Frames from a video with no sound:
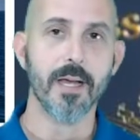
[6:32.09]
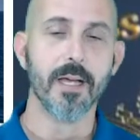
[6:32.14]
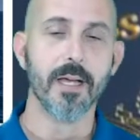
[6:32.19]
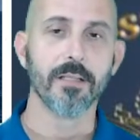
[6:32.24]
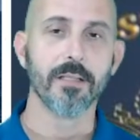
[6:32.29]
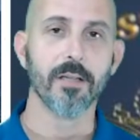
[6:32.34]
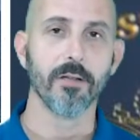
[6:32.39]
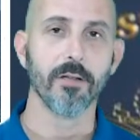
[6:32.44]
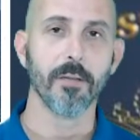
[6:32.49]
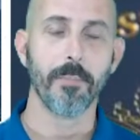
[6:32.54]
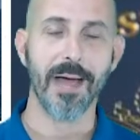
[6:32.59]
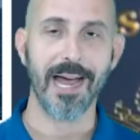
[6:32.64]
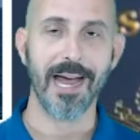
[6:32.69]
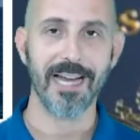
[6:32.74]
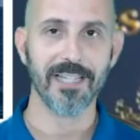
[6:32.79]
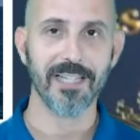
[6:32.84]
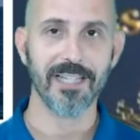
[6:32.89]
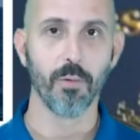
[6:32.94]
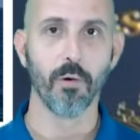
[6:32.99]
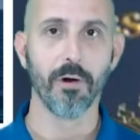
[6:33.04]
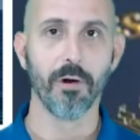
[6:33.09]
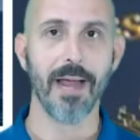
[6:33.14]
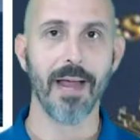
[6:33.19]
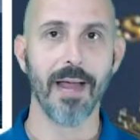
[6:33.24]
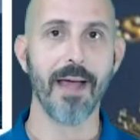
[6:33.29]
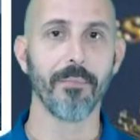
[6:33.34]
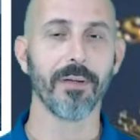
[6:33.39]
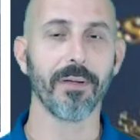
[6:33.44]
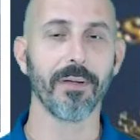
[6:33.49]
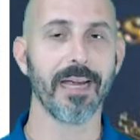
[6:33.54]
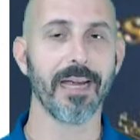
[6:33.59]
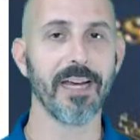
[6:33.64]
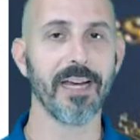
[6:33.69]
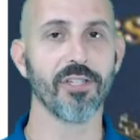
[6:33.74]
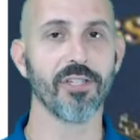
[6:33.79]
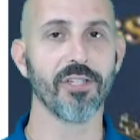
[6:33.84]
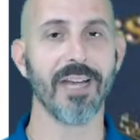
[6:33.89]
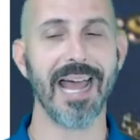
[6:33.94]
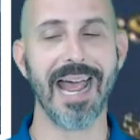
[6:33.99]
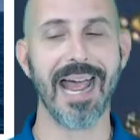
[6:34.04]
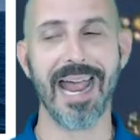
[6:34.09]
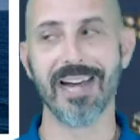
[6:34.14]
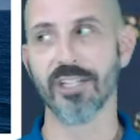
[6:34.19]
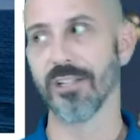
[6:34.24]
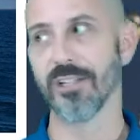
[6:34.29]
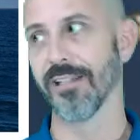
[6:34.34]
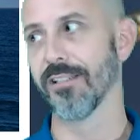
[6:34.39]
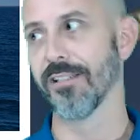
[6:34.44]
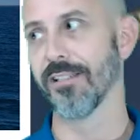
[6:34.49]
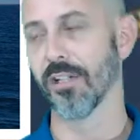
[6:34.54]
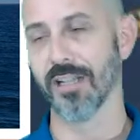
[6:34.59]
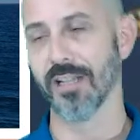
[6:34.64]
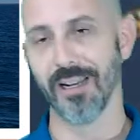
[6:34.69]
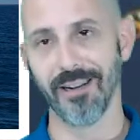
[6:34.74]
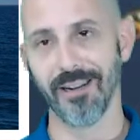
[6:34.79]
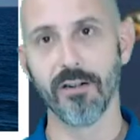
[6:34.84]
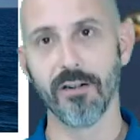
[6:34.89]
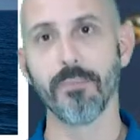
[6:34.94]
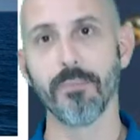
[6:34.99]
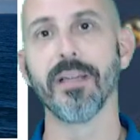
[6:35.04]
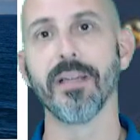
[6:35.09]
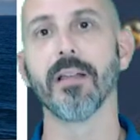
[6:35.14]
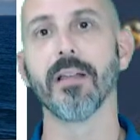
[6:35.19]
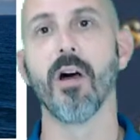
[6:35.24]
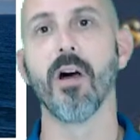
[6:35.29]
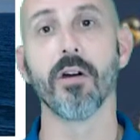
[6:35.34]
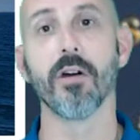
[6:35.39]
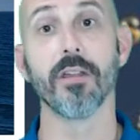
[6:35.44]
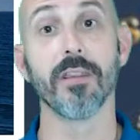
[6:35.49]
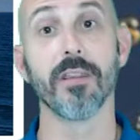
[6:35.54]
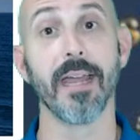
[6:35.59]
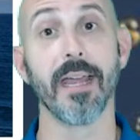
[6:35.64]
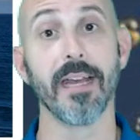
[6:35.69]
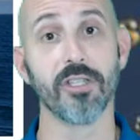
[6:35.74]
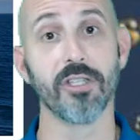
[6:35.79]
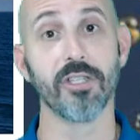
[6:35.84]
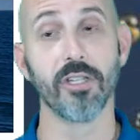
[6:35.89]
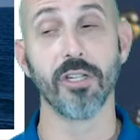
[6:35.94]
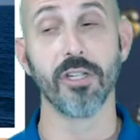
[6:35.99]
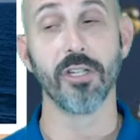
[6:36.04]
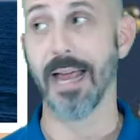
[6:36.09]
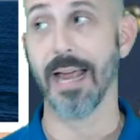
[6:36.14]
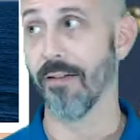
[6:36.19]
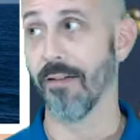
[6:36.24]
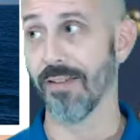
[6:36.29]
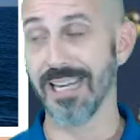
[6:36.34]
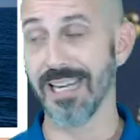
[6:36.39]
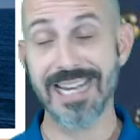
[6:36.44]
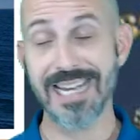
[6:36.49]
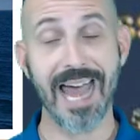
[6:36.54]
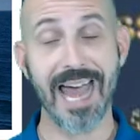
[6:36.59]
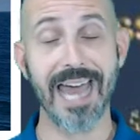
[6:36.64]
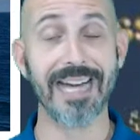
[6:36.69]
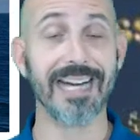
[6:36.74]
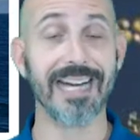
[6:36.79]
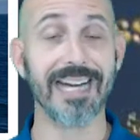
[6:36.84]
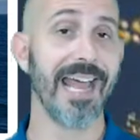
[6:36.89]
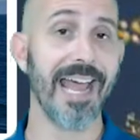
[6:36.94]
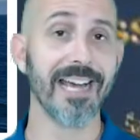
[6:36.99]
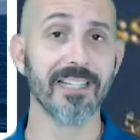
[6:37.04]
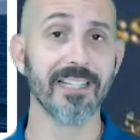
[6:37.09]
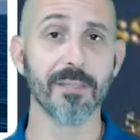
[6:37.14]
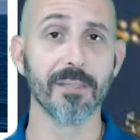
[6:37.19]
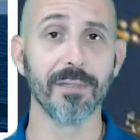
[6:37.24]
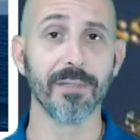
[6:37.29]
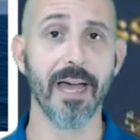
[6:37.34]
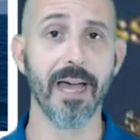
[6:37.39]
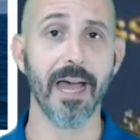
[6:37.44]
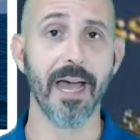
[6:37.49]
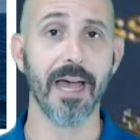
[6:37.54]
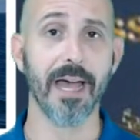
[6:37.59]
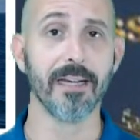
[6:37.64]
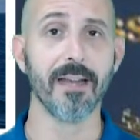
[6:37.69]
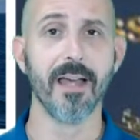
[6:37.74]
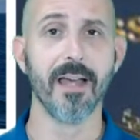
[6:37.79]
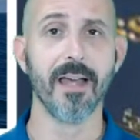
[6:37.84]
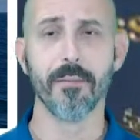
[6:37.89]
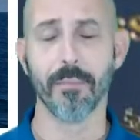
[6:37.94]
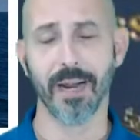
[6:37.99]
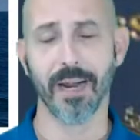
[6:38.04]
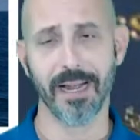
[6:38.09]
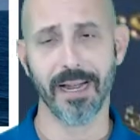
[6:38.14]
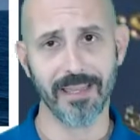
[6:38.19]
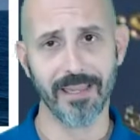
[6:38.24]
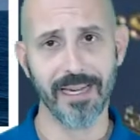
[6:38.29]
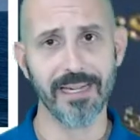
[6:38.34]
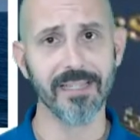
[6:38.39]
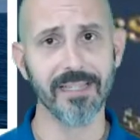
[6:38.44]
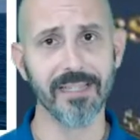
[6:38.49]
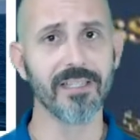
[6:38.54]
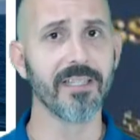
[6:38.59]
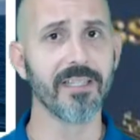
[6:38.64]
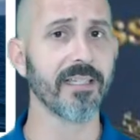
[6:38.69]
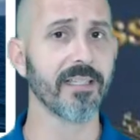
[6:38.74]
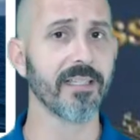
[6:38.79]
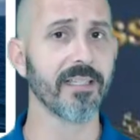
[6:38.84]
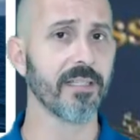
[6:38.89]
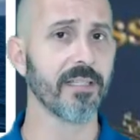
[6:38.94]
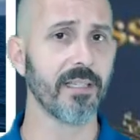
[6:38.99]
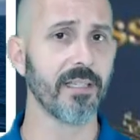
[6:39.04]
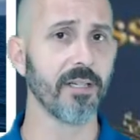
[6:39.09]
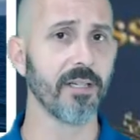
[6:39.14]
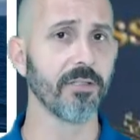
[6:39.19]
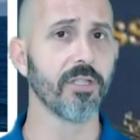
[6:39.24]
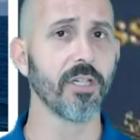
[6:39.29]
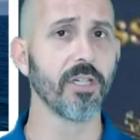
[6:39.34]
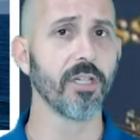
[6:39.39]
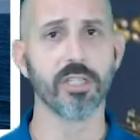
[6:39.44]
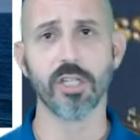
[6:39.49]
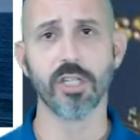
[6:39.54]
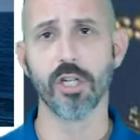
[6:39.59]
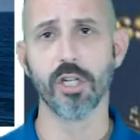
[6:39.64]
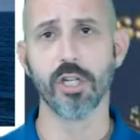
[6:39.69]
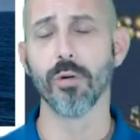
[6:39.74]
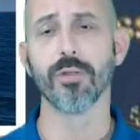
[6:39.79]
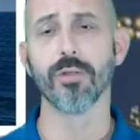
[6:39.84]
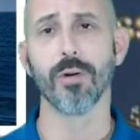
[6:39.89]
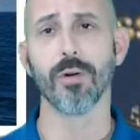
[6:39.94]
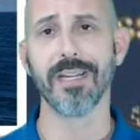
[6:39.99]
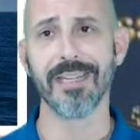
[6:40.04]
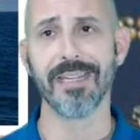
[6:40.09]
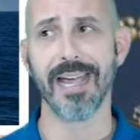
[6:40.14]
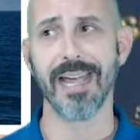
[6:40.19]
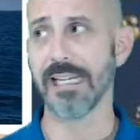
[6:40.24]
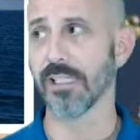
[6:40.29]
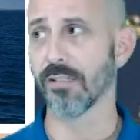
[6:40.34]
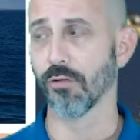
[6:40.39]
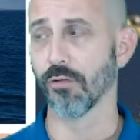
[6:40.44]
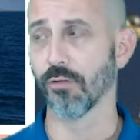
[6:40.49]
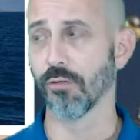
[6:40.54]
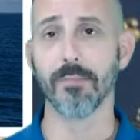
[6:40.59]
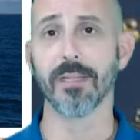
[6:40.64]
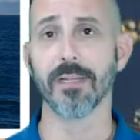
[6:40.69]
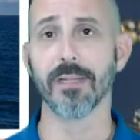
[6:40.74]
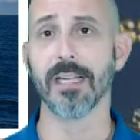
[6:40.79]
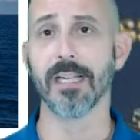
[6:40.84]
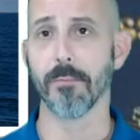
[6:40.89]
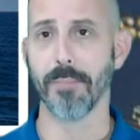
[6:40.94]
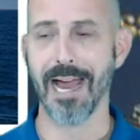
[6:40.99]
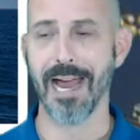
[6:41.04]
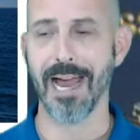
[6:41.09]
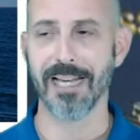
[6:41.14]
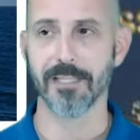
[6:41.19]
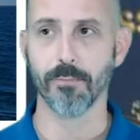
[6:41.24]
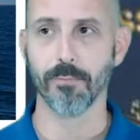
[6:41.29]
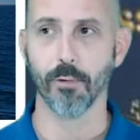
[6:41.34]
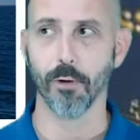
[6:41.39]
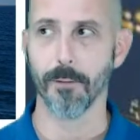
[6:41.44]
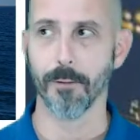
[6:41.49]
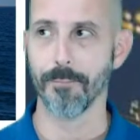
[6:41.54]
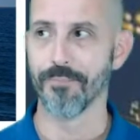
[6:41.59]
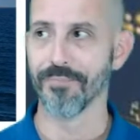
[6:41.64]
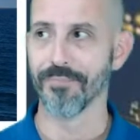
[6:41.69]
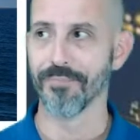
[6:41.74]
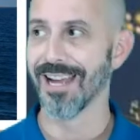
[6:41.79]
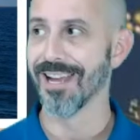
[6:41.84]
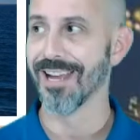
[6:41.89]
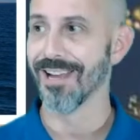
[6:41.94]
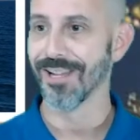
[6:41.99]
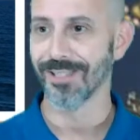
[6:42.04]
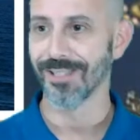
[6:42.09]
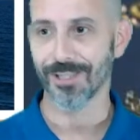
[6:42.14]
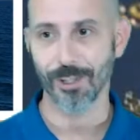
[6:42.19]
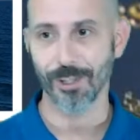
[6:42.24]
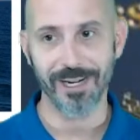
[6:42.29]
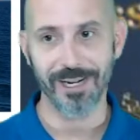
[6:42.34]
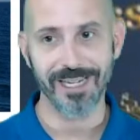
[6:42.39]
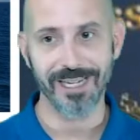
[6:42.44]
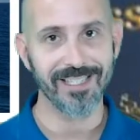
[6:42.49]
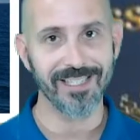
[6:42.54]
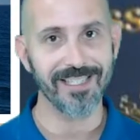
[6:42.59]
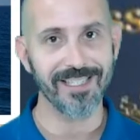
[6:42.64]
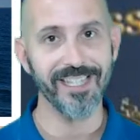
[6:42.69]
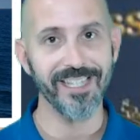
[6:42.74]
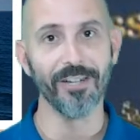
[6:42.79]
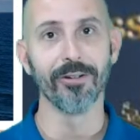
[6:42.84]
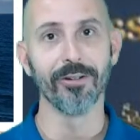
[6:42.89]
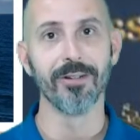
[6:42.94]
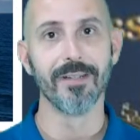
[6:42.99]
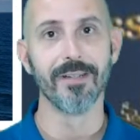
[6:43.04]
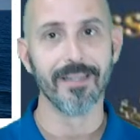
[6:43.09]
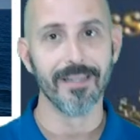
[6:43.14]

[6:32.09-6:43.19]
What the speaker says: So the passport application actually took a little bit longer than it should have. He had it expedited, but I think it still took 2 or 3 days for him to get a passport. So he's still